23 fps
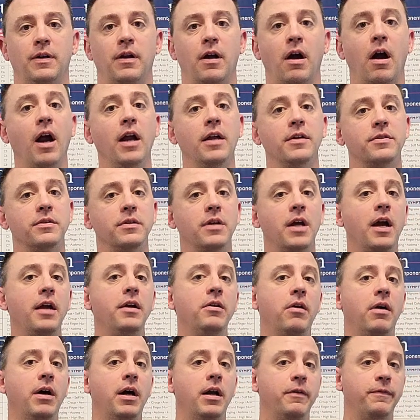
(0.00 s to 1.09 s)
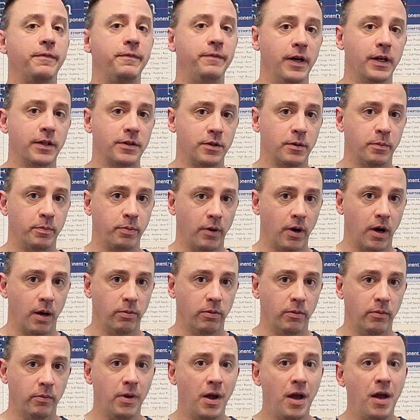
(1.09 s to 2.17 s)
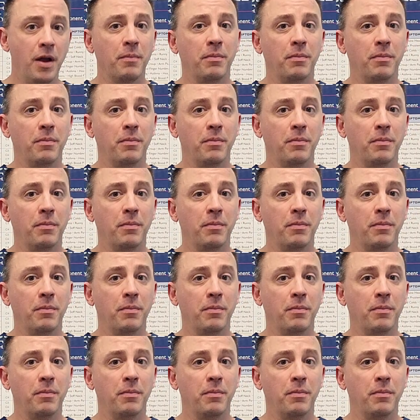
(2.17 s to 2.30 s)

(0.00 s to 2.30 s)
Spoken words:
All right, so now you know how to fix the problem,